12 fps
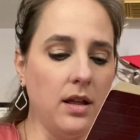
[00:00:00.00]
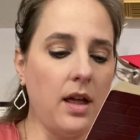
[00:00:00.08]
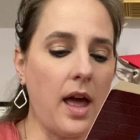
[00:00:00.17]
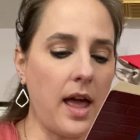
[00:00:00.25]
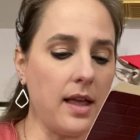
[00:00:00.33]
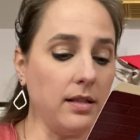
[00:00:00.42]

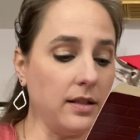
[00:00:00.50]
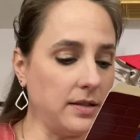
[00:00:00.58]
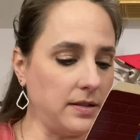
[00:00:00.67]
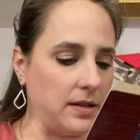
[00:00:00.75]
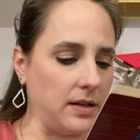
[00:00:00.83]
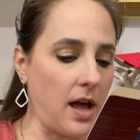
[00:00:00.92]
Hey,
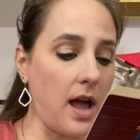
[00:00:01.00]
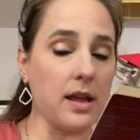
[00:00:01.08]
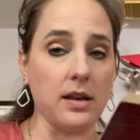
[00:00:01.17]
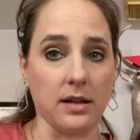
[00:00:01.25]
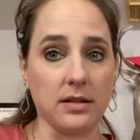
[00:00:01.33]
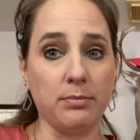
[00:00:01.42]
listen, I
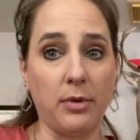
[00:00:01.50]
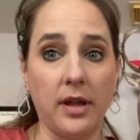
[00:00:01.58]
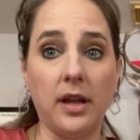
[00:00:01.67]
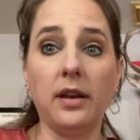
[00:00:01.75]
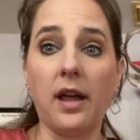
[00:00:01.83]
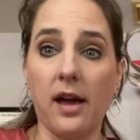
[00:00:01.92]
can
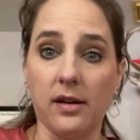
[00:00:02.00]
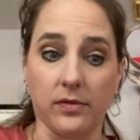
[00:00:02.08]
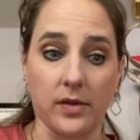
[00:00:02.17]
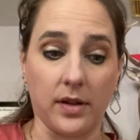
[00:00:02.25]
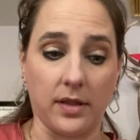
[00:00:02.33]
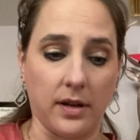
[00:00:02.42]
explain
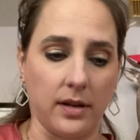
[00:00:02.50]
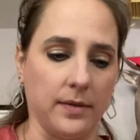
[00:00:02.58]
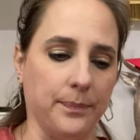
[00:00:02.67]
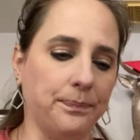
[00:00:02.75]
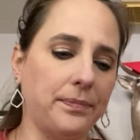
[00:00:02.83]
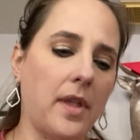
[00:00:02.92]

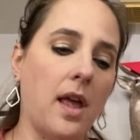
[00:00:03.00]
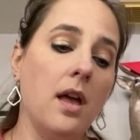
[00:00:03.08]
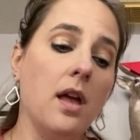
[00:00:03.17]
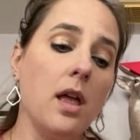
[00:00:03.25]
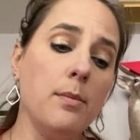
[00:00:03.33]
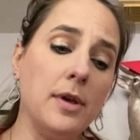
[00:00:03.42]
everything.
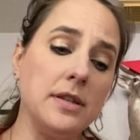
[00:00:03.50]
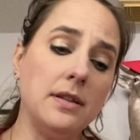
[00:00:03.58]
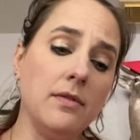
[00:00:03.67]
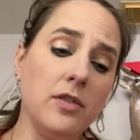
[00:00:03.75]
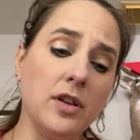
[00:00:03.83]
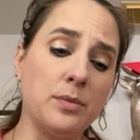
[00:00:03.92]
It must
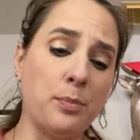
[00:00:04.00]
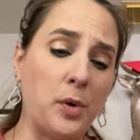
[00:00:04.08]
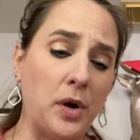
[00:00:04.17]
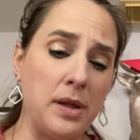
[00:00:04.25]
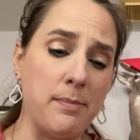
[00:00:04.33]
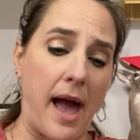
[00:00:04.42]
have looked
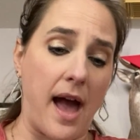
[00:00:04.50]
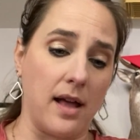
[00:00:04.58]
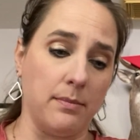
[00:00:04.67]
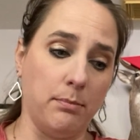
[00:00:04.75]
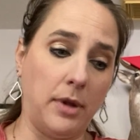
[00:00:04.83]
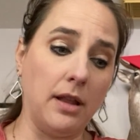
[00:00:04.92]
pretty
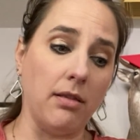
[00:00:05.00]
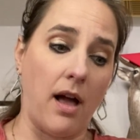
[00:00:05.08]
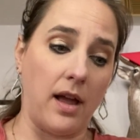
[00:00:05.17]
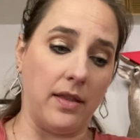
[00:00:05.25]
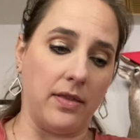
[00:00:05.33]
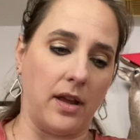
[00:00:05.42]
bad, me
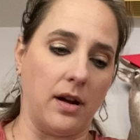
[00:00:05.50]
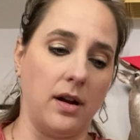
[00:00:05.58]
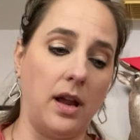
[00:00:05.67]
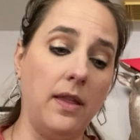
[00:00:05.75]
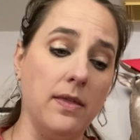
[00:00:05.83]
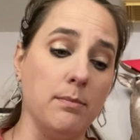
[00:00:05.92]
lying
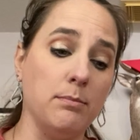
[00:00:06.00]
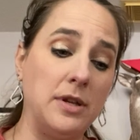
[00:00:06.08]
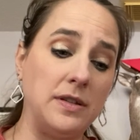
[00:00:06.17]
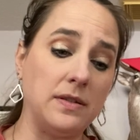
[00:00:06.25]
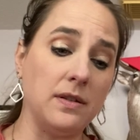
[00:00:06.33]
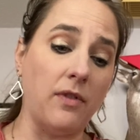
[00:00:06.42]
there in the
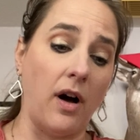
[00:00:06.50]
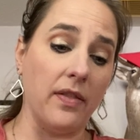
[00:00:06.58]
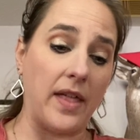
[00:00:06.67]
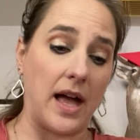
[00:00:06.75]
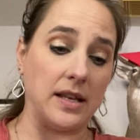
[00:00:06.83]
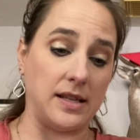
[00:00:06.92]
midst of all
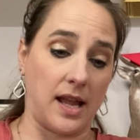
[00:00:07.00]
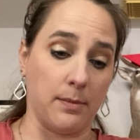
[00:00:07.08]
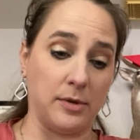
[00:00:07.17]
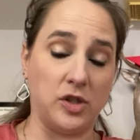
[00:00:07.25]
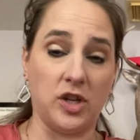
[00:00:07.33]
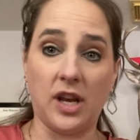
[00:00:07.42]
that
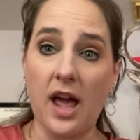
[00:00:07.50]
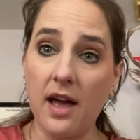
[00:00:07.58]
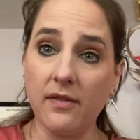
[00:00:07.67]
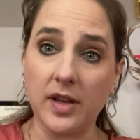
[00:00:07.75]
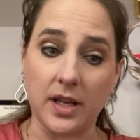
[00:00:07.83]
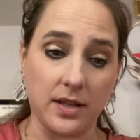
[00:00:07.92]
damaging
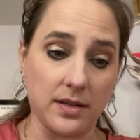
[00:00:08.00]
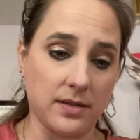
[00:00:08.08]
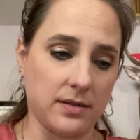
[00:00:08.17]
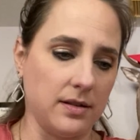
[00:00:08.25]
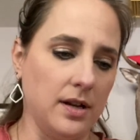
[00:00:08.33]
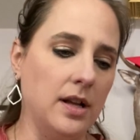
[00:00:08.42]
evidence.